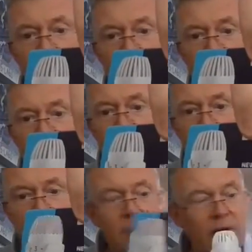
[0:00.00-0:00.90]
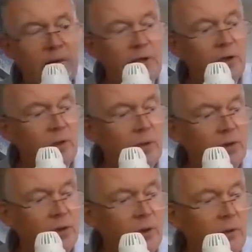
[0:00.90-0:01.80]
This is the new
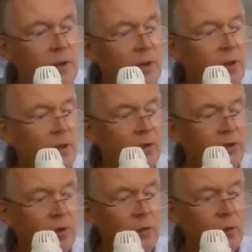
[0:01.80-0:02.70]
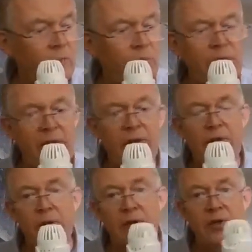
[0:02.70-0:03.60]
RT212. So what have we done
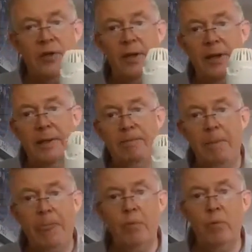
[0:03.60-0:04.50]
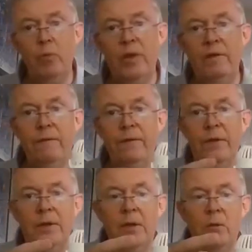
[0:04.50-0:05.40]
to it? We
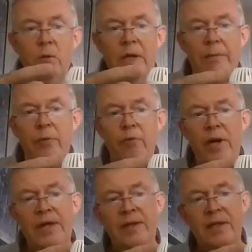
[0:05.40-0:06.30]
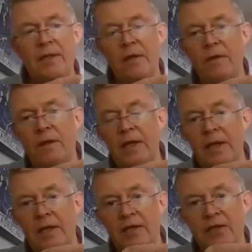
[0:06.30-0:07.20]
upgraded
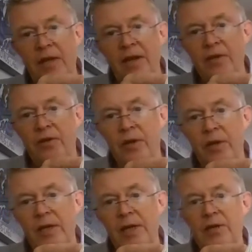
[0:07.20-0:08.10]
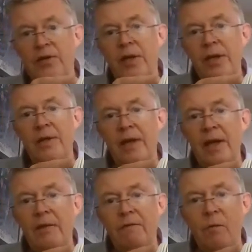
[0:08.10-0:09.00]
the sensor inside the
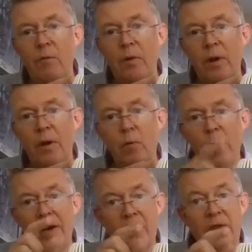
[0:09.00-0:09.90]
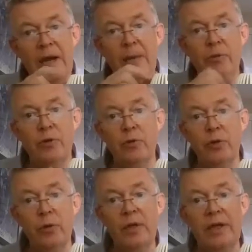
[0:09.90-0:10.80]
head from a wax capsule
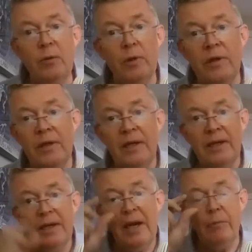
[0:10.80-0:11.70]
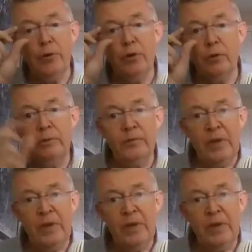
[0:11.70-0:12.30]
to a liquid capsule.